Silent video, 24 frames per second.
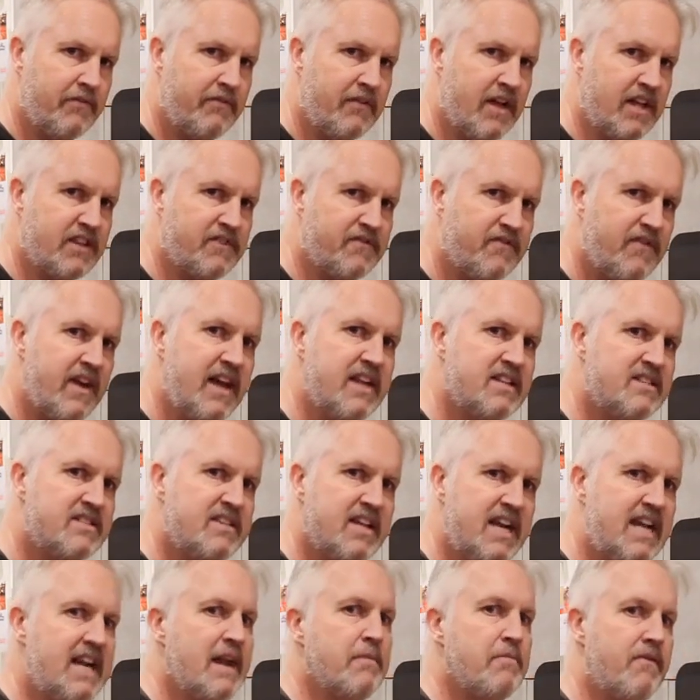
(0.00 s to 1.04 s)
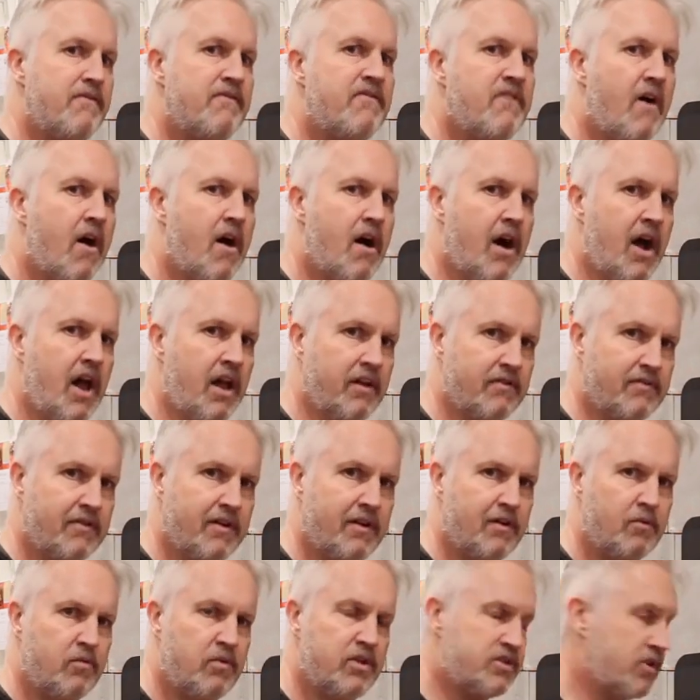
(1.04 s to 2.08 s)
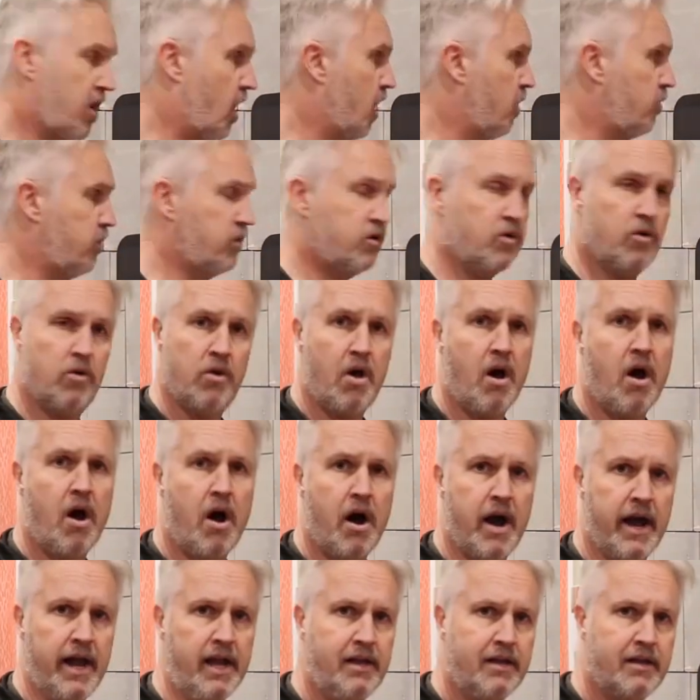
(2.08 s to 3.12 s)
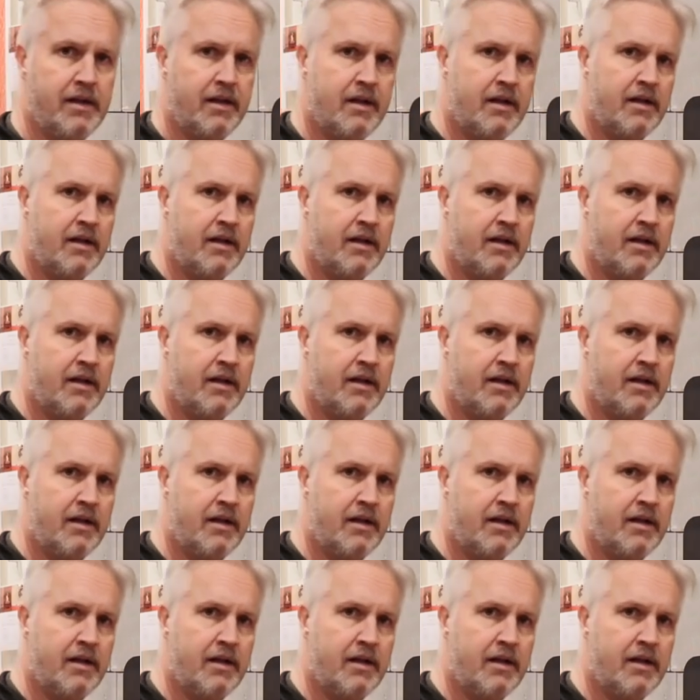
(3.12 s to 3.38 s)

That's fan setting number 5, which I would call high.